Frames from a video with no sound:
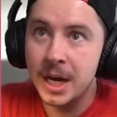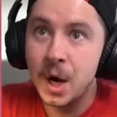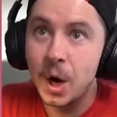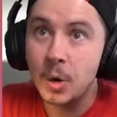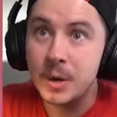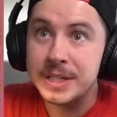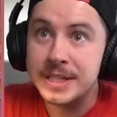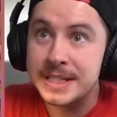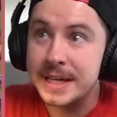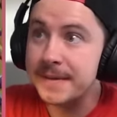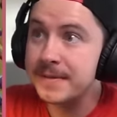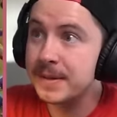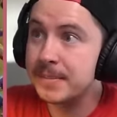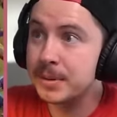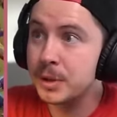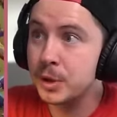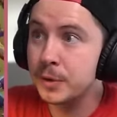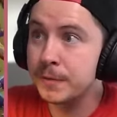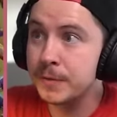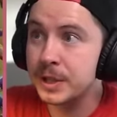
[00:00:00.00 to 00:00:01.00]
Oh, he saved a
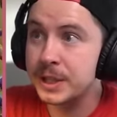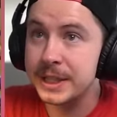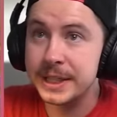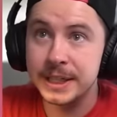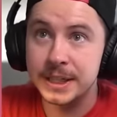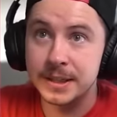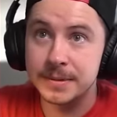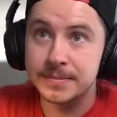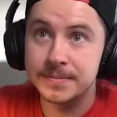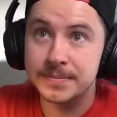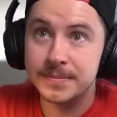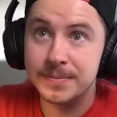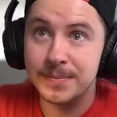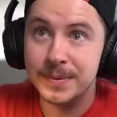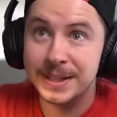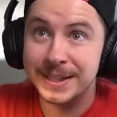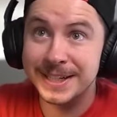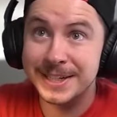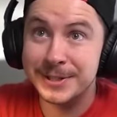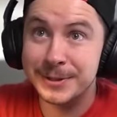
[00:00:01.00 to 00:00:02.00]
balloon for cleanup.
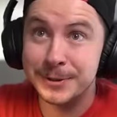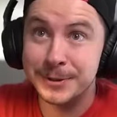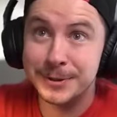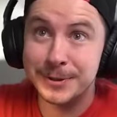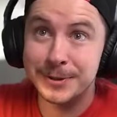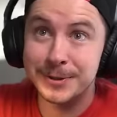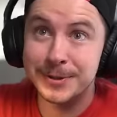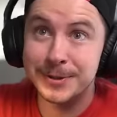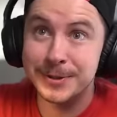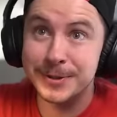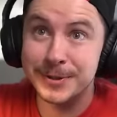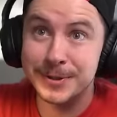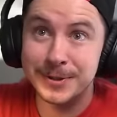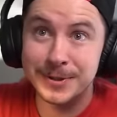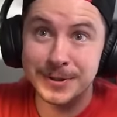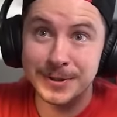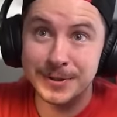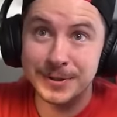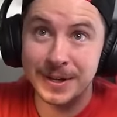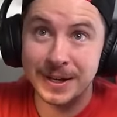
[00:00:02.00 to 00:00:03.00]
Let's
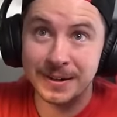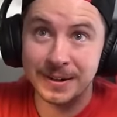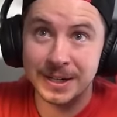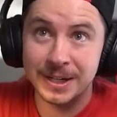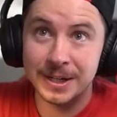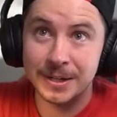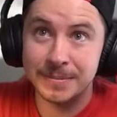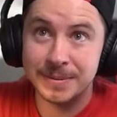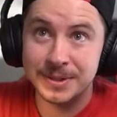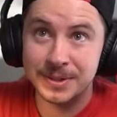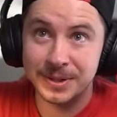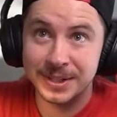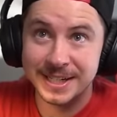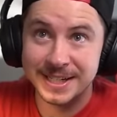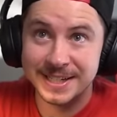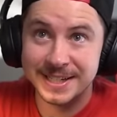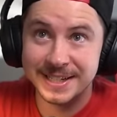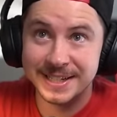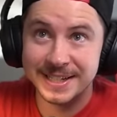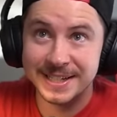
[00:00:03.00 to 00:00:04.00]
go. That'll help. He's only got
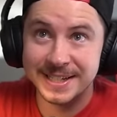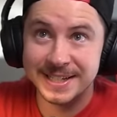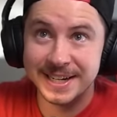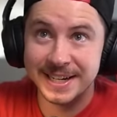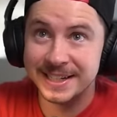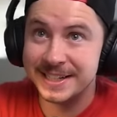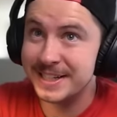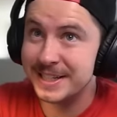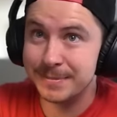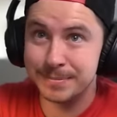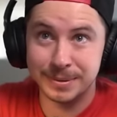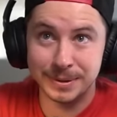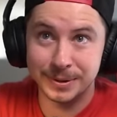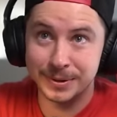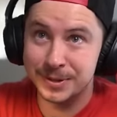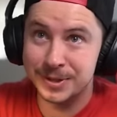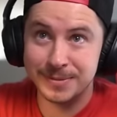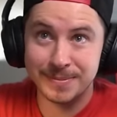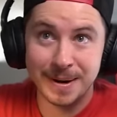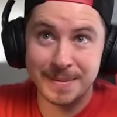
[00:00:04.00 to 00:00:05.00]
60 seconds.
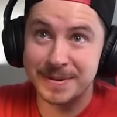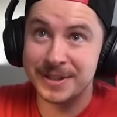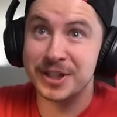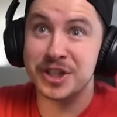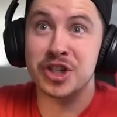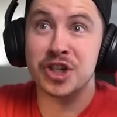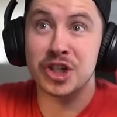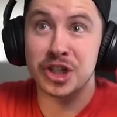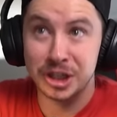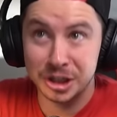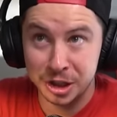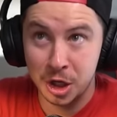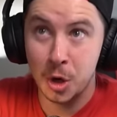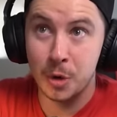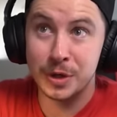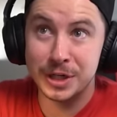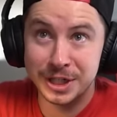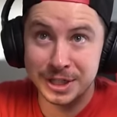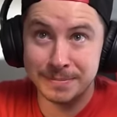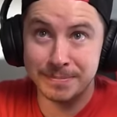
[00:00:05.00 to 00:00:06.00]
Balloons might be the
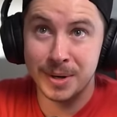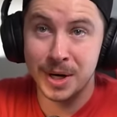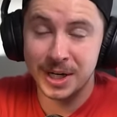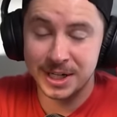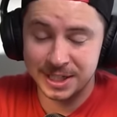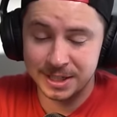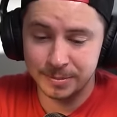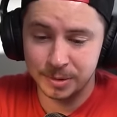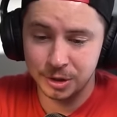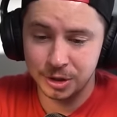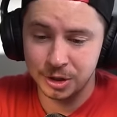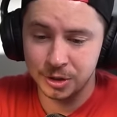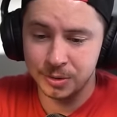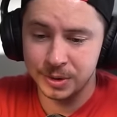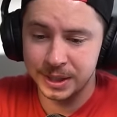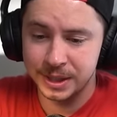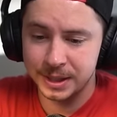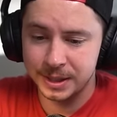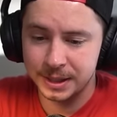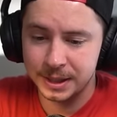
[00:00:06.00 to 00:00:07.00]
slowest possible
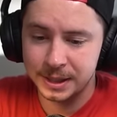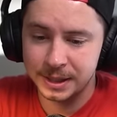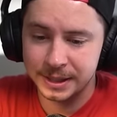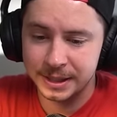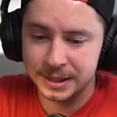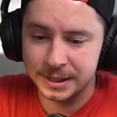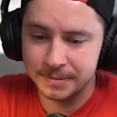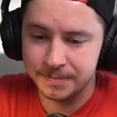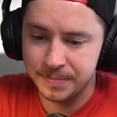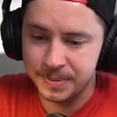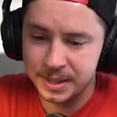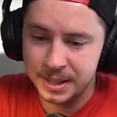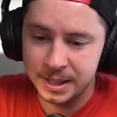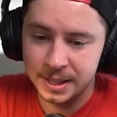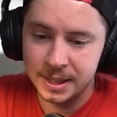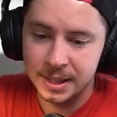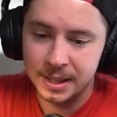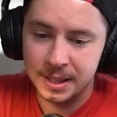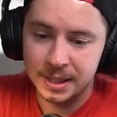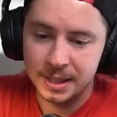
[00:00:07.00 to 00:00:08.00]
unit on cleanup.
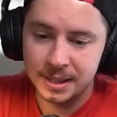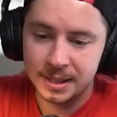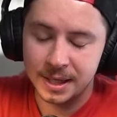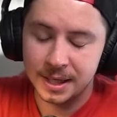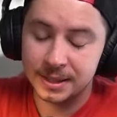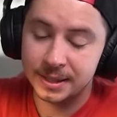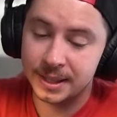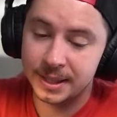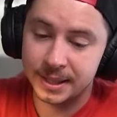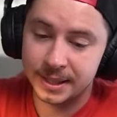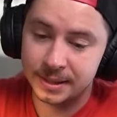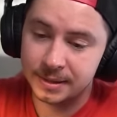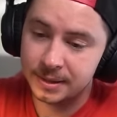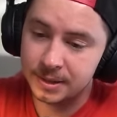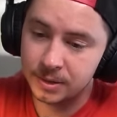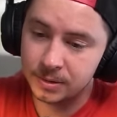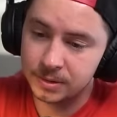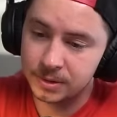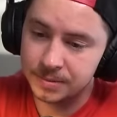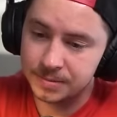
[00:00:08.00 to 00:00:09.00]
I lied.
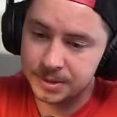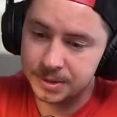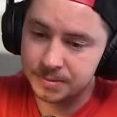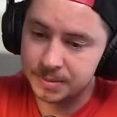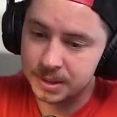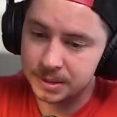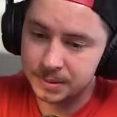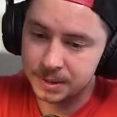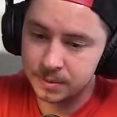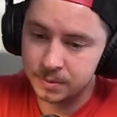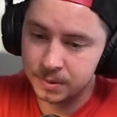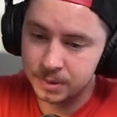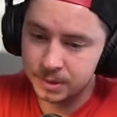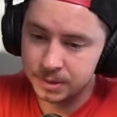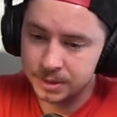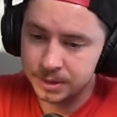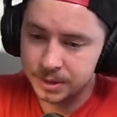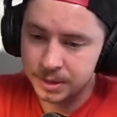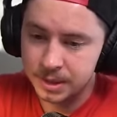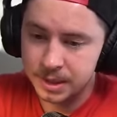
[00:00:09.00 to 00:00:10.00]
Golems are probably
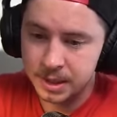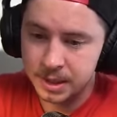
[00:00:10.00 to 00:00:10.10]
worse.